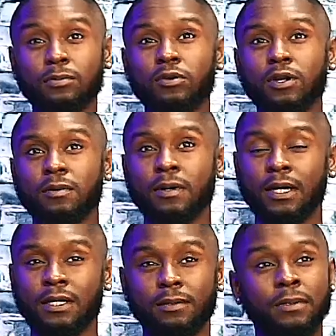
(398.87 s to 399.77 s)
part
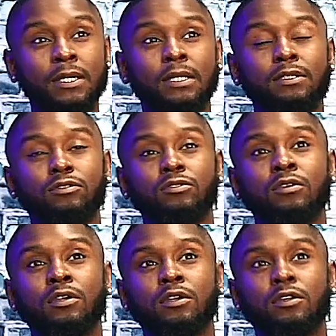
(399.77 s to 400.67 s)
about it, man.
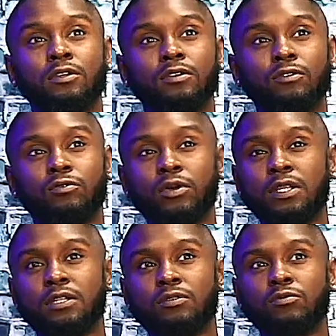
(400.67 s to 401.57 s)

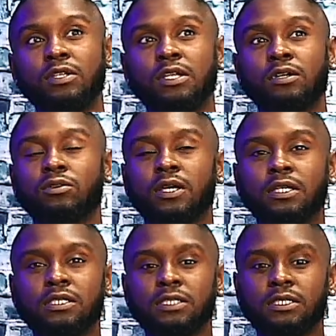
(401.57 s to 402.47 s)
With with okay,
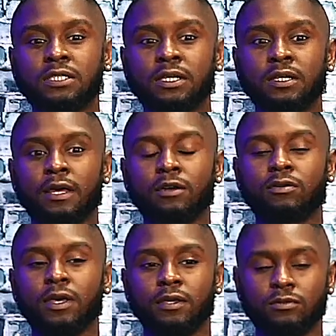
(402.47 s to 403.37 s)
that's just saying like,
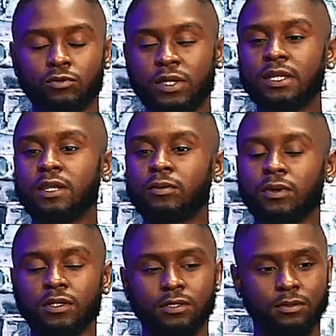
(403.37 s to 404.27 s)
okay, we're
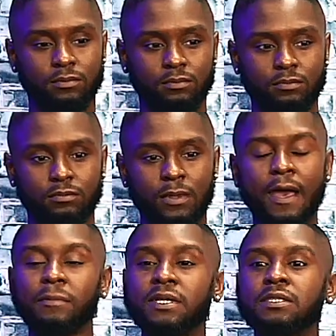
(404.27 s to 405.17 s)
networking.
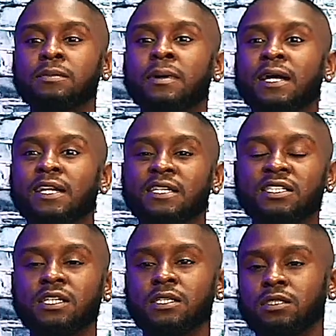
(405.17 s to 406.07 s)
I meet somebody that's
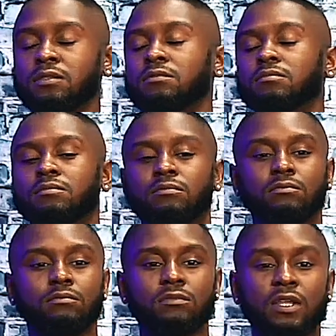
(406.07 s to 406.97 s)
sixty.
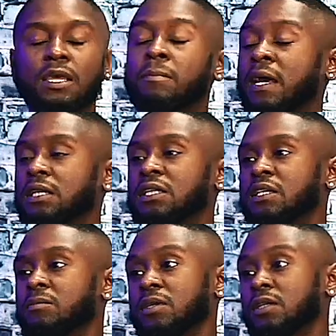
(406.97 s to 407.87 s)
He might look
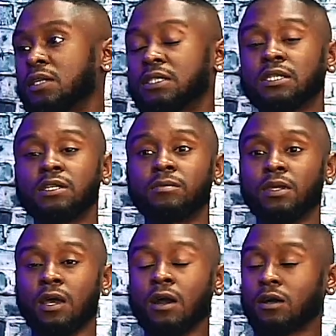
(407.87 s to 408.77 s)
at me and tell
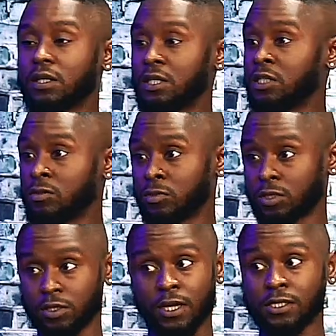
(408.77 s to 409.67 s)
me, "Ah, oh, easy
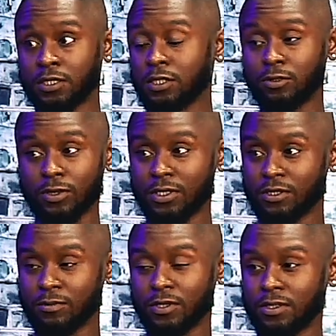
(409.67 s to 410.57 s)
money. I see you,
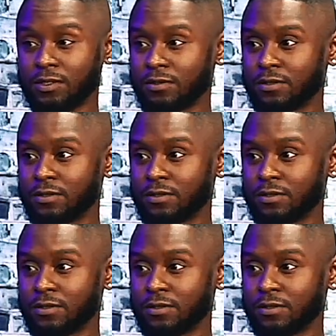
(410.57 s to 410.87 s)
easy money."